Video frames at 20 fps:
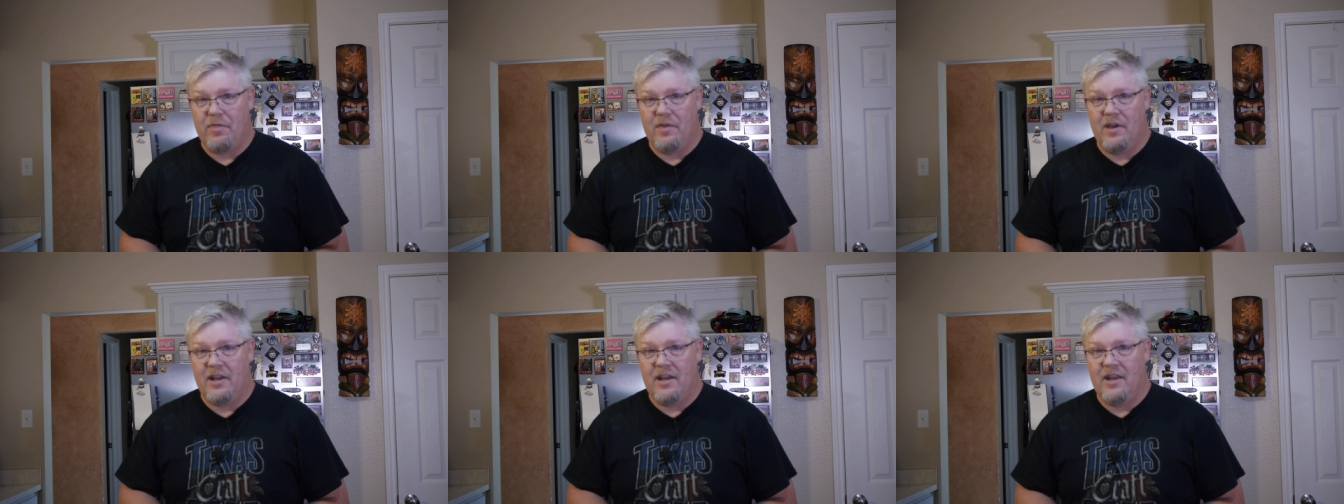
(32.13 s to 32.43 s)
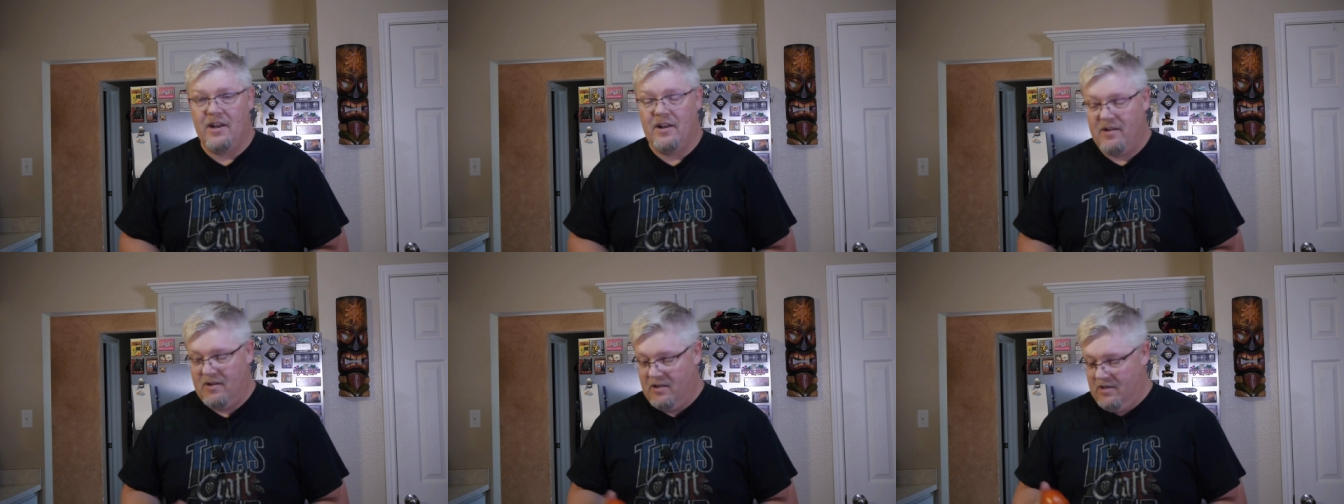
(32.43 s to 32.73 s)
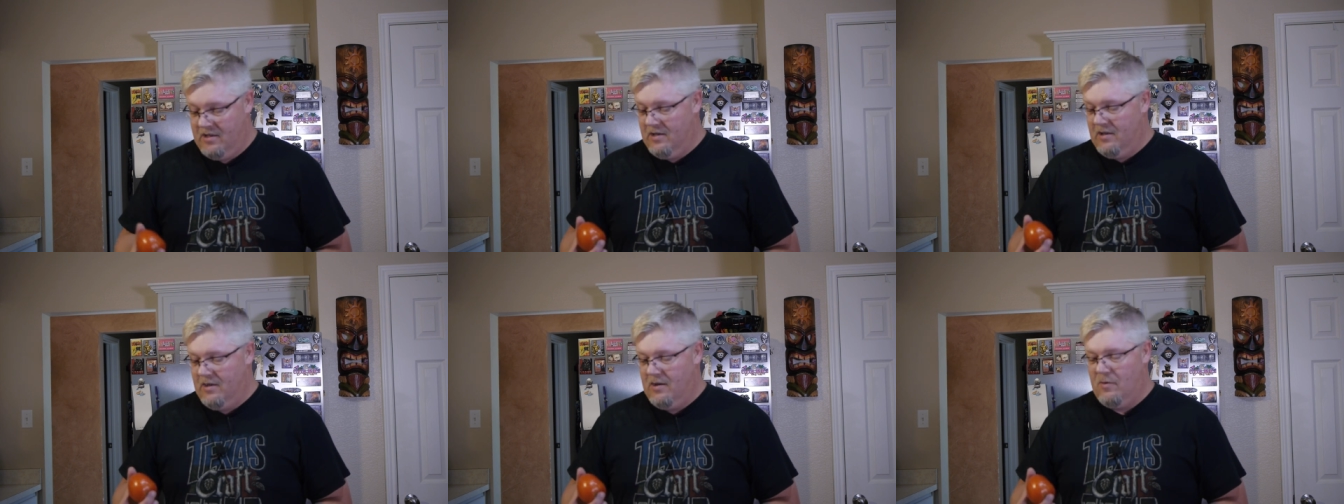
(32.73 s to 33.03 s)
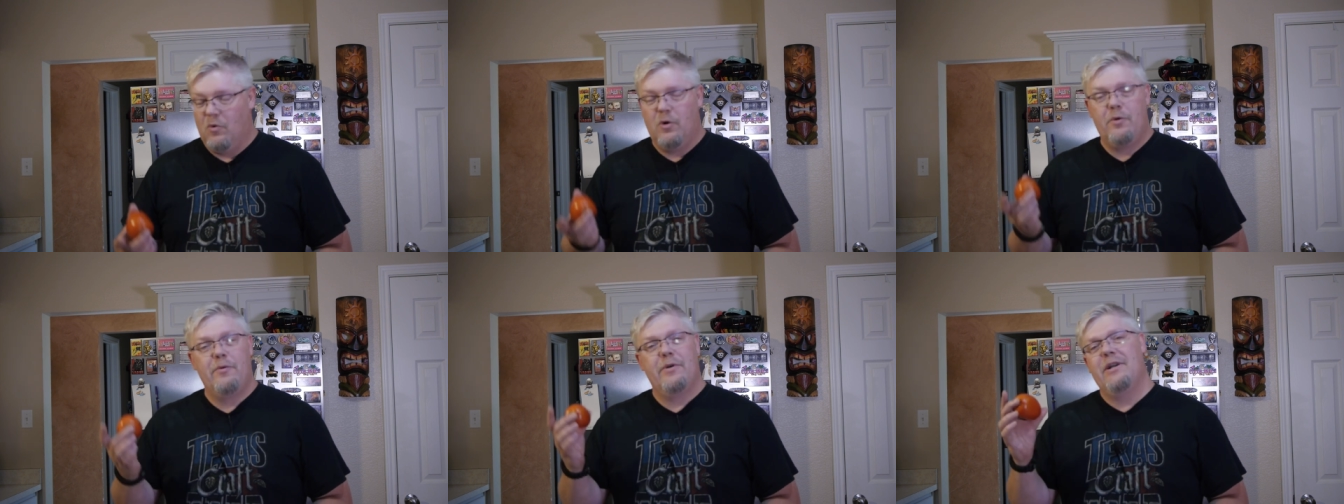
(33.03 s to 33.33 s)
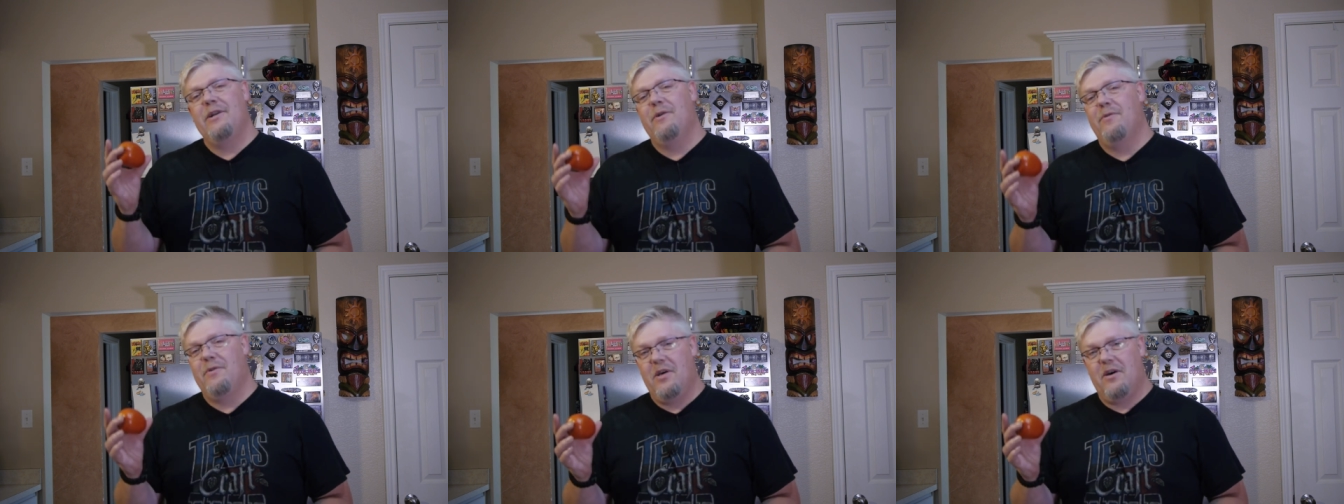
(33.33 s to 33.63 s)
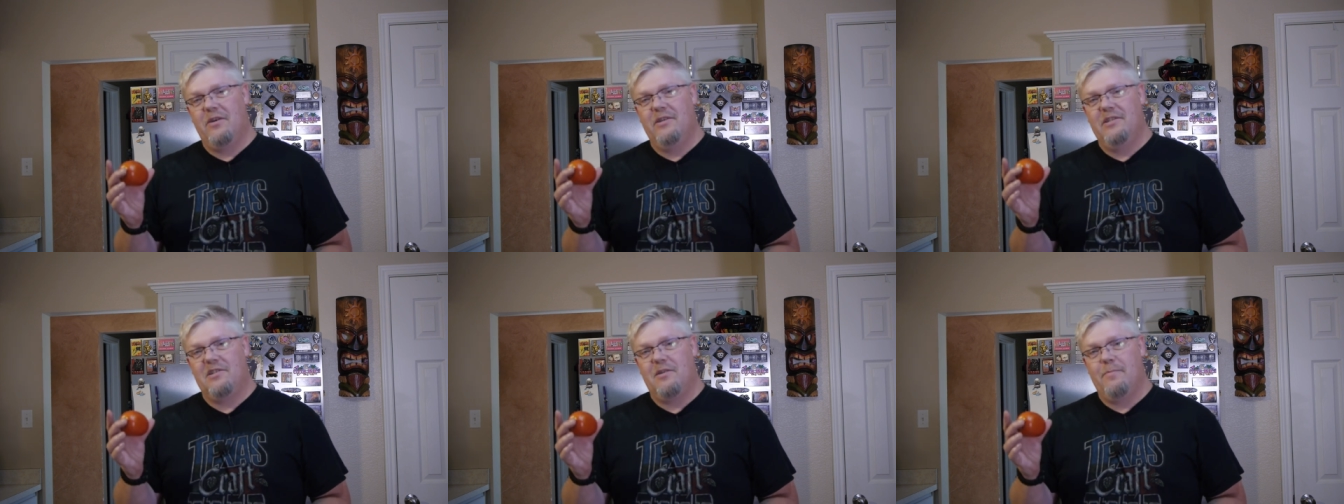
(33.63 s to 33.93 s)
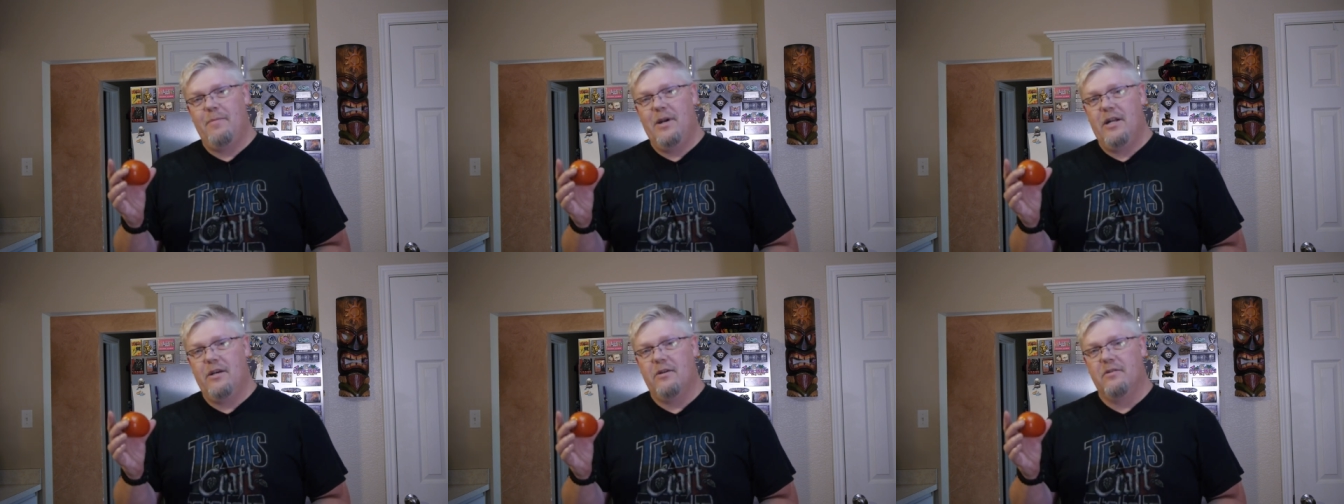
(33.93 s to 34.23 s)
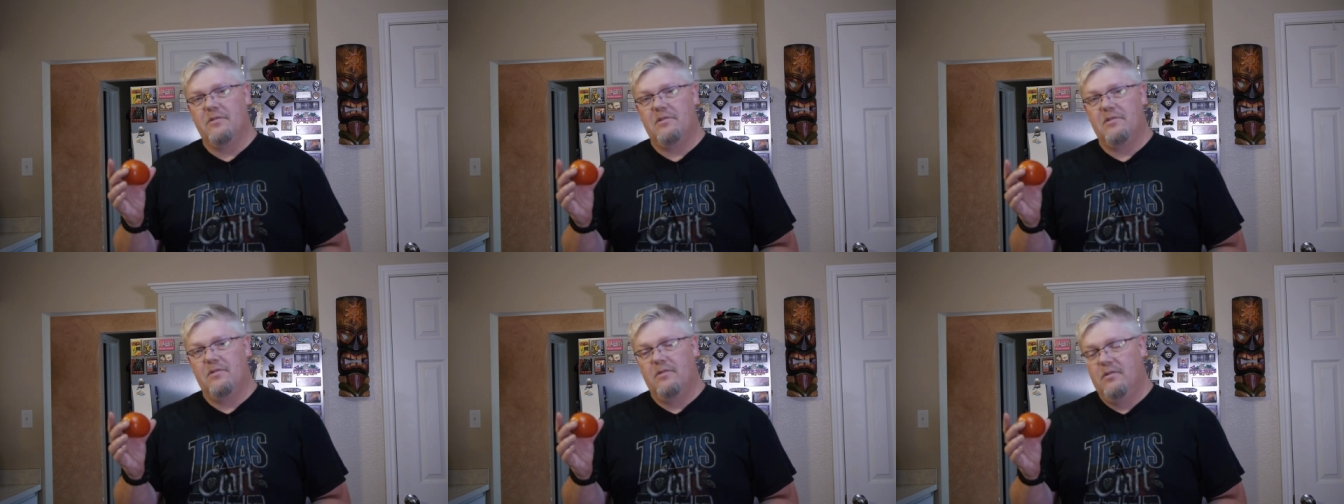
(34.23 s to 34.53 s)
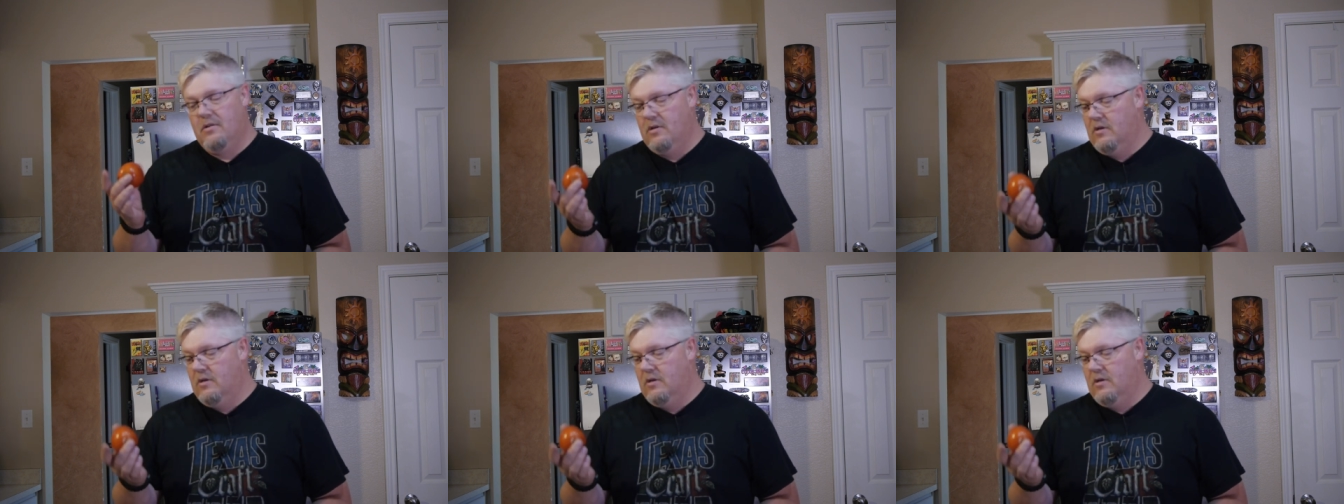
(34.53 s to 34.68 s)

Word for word: thinking, what are we gonna do with all these tomatoes?